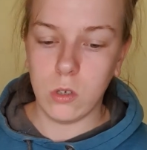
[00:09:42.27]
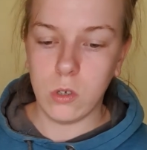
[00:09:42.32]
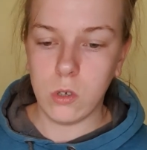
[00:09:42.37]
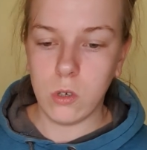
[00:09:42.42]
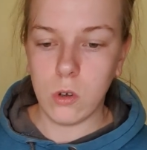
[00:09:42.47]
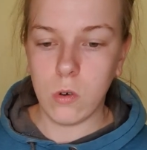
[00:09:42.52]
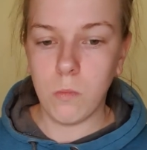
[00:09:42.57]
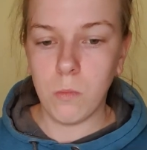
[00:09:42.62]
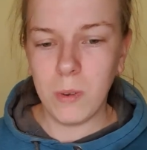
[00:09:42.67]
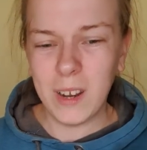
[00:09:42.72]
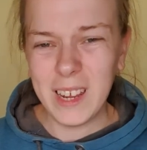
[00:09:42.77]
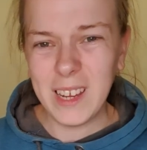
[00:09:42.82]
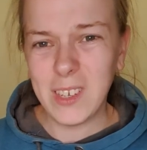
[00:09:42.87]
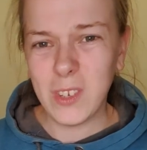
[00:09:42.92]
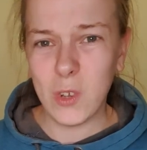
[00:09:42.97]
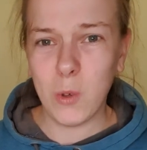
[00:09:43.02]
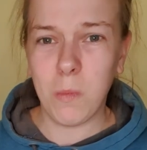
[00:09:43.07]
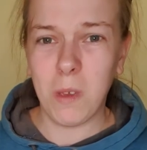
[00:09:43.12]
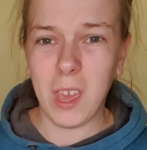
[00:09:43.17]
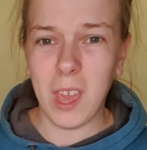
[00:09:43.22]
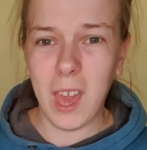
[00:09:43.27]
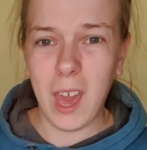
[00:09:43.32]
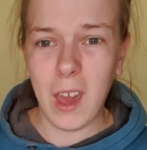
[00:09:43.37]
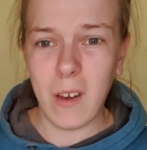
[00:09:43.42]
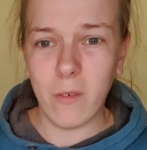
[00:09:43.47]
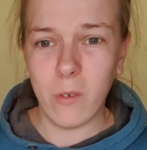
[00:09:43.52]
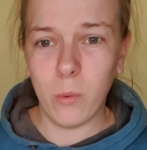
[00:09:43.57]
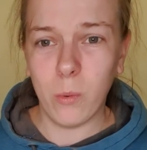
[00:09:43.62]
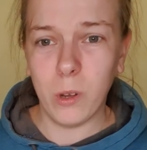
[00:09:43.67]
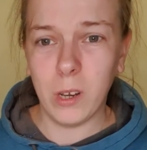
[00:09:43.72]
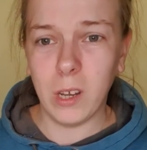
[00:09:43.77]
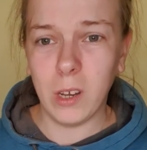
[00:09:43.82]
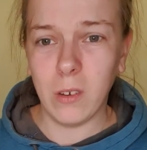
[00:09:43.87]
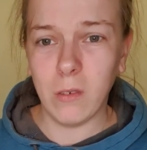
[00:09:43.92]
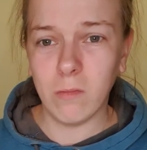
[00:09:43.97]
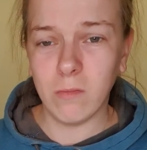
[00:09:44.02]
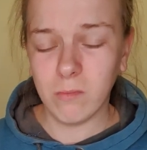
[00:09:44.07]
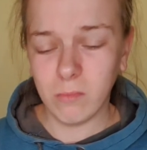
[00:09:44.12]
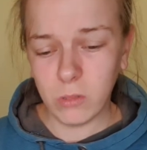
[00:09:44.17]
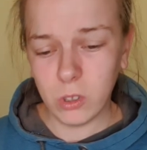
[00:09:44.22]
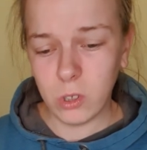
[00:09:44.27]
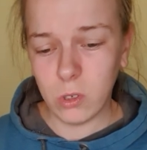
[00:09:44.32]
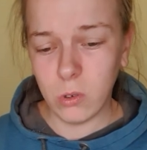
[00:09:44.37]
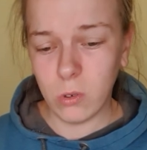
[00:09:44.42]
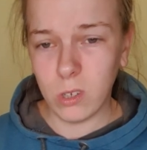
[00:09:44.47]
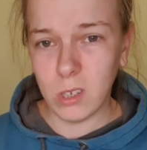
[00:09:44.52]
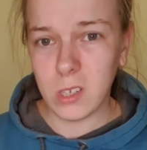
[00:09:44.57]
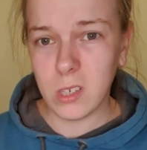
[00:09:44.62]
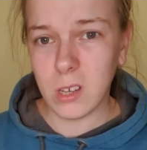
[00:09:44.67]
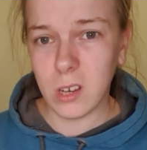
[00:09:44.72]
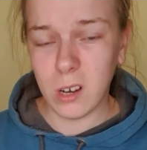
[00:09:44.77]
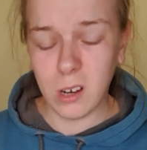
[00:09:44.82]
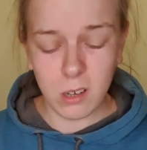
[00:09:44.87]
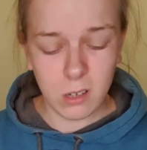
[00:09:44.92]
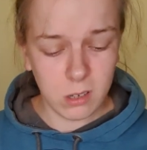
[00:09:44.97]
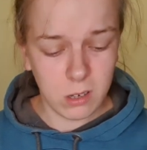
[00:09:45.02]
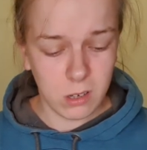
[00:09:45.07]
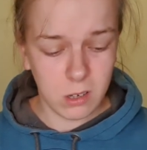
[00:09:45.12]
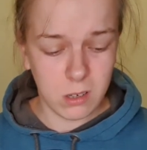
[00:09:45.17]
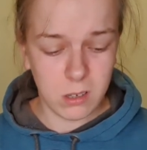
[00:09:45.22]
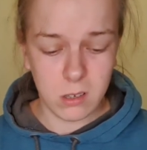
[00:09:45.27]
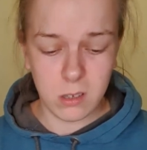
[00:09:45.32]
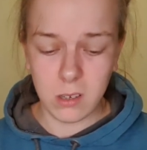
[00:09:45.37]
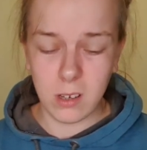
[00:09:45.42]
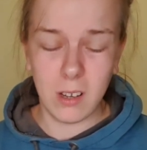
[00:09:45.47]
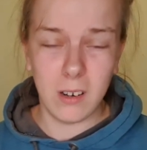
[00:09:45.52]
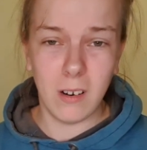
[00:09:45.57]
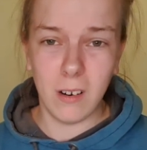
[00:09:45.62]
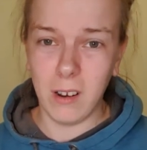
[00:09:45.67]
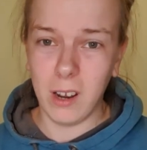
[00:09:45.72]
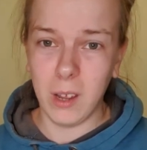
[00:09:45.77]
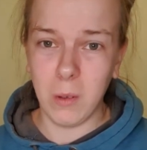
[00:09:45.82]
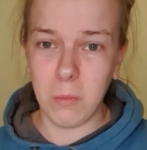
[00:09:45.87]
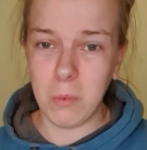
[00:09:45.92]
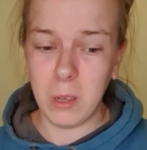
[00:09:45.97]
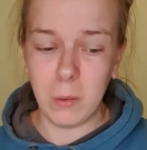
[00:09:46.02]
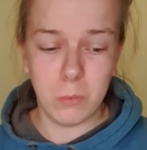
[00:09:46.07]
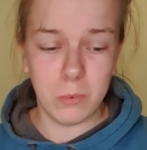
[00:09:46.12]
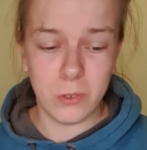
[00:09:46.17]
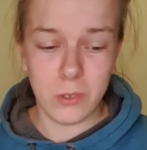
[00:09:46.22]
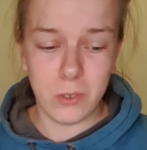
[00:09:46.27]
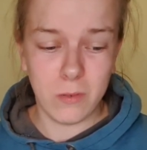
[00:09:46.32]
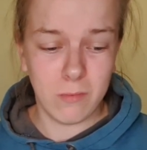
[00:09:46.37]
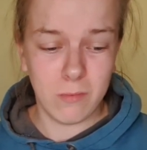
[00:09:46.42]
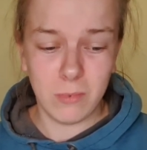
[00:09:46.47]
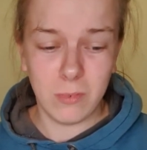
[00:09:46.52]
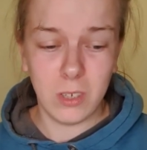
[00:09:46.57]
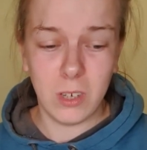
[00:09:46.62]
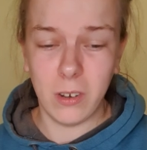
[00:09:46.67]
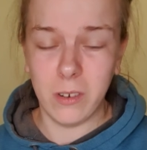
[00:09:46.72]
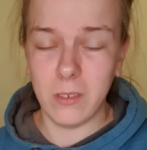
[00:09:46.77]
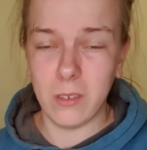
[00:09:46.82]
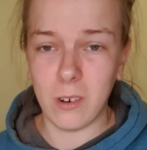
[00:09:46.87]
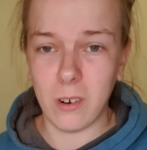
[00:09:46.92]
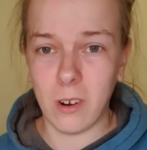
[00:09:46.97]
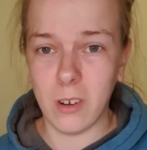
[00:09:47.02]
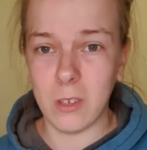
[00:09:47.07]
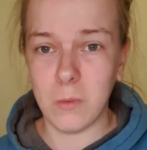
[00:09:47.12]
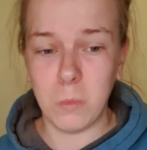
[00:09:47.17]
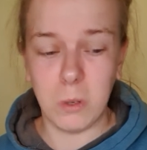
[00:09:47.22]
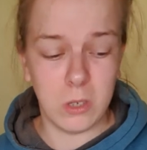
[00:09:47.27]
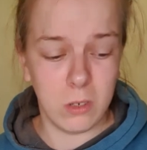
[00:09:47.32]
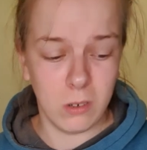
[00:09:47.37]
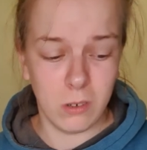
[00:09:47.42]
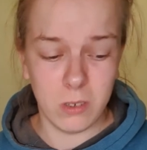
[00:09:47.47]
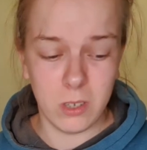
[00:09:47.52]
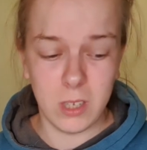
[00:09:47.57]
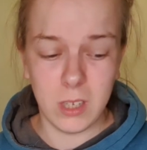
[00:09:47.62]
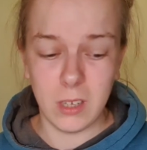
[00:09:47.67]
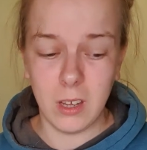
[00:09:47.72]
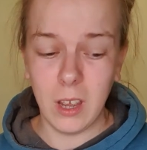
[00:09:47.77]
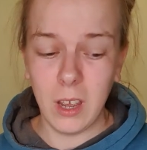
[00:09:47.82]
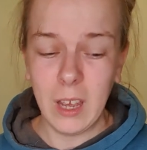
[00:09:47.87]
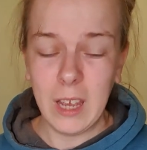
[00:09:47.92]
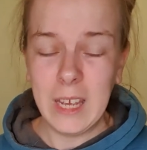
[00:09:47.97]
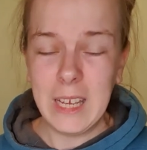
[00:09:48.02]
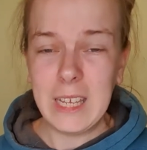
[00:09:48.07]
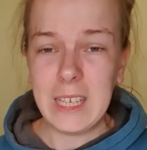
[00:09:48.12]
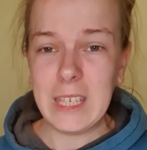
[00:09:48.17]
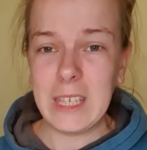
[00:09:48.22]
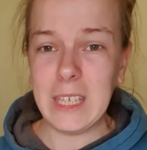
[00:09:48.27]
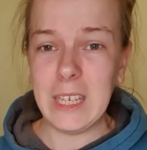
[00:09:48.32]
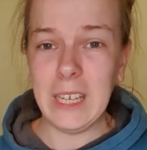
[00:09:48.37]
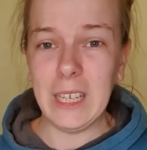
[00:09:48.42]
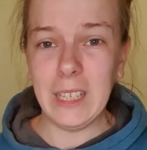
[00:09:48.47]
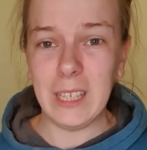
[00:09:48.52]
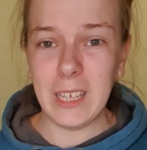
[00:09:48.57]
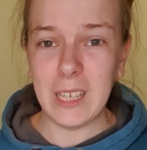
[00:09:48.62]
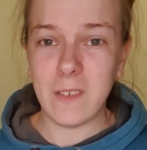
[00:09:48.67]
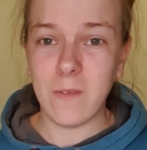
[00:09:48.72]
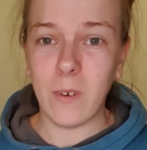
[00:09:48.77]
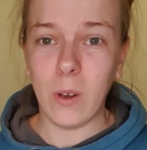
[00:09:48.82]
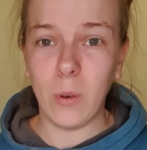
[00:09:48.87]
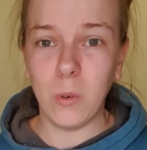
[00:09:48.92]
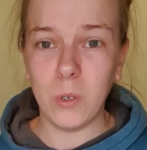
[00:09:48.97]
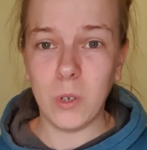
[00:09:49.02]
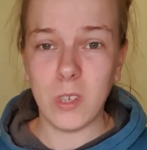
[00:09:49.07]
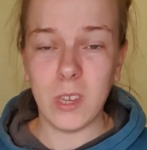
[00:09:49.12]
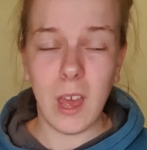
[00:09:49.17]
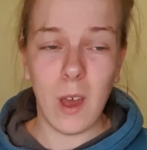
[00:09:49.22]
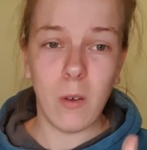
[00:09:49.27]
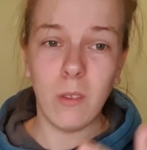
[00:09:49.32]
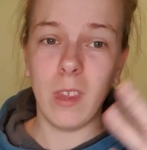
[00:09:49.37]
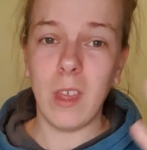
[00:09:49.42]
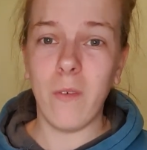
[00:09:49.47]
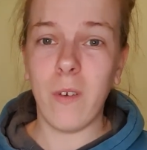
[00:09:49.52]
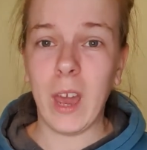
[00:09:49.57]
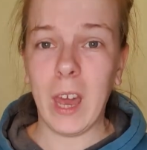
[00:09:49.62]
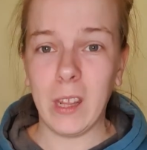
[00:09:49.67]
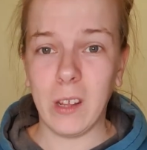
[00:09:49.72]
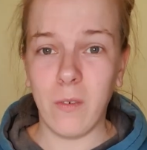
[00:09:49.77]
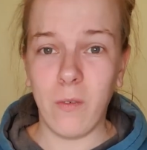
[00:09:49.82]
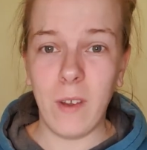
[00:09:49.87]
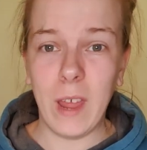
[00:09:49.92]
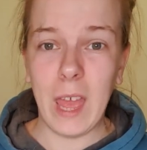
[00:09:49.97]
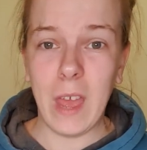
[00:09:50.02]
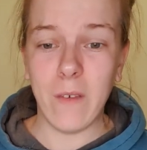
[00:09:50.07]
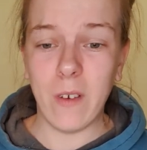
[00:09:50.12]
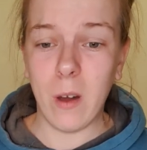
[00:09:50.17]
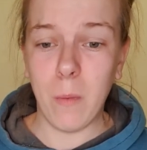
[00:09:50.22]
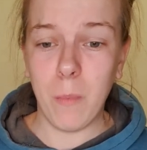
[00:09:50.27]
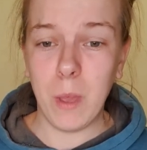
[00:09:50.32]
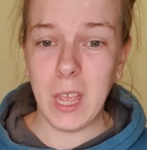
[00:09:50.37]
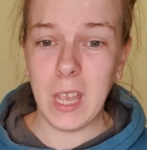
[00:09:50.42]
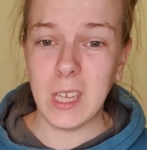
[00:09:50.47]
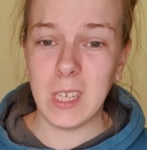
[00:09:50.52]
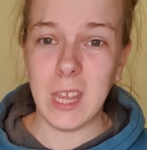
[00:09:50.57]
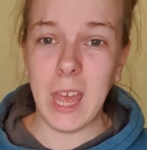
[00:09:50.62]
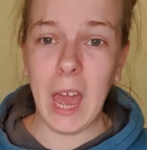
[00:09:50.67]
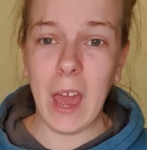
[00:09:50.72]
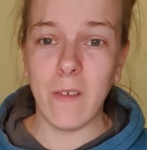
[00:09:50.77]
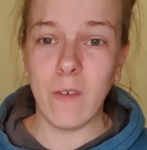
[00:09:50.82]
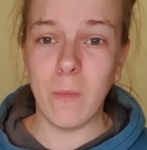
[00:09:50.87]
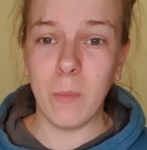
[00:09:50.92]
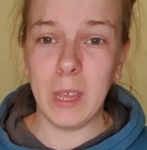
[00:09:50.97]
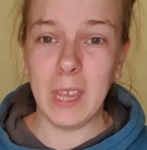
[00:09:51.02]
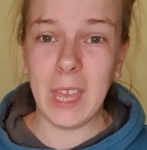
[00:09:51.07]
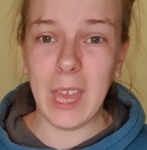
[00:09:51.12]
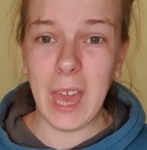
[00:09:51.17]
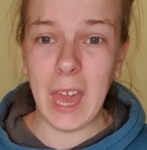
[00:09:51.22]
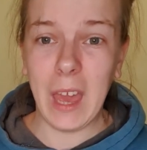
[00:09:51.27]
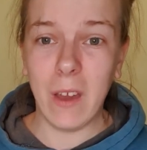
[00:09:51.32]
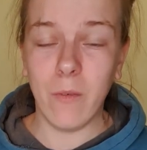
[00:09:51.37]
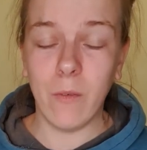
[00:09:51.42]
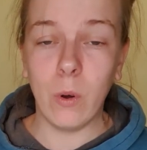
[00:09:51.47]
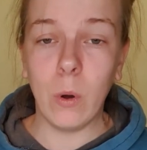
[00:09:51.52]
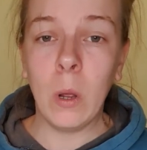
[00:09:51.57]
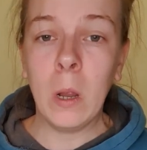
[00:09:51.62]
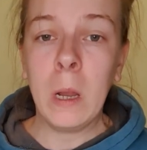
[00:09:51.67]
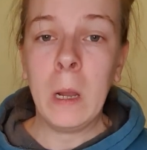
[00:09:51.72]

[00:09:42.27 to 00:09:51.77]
So please do be careful when you do this art, because I don't like people going to hospitals seeing these photos that they've had a flare up because they haven't been careful.